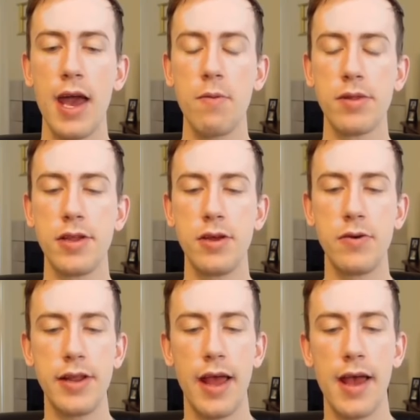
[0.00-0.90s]
Able to do
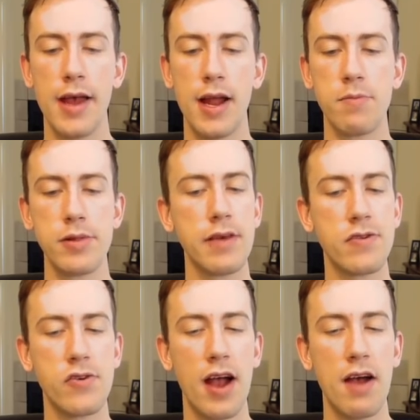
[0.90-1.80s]
it, and I believe
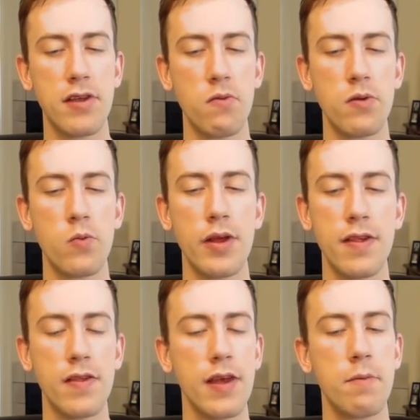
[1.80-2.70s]
Scrafty would win the
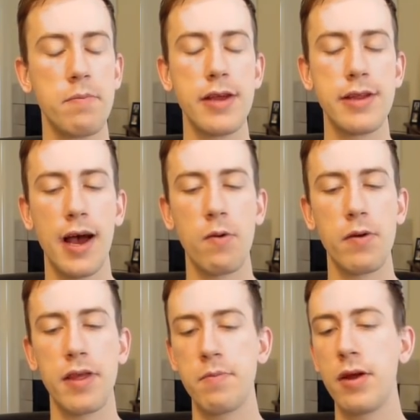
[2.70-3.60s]
CMP tie
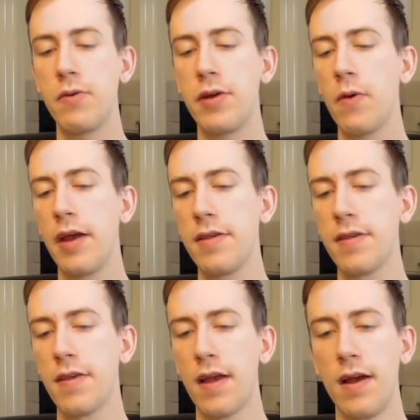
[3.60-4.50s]
with Hypno anyways.